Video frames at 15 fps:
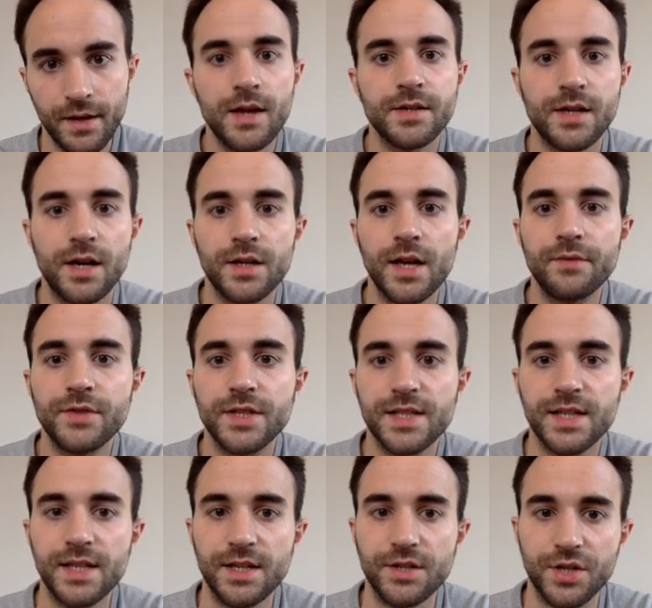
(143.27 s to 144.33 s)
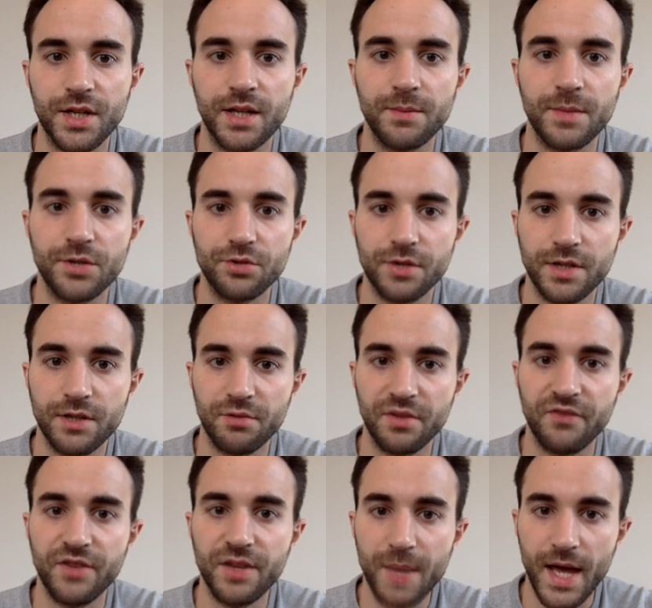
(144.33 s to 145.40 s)
Tardive dyskinesia can be treated
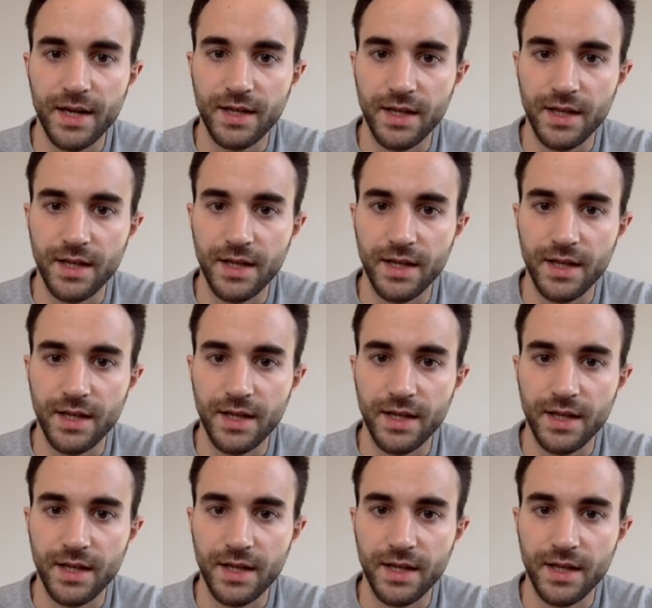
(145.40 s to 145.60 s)
with VMAT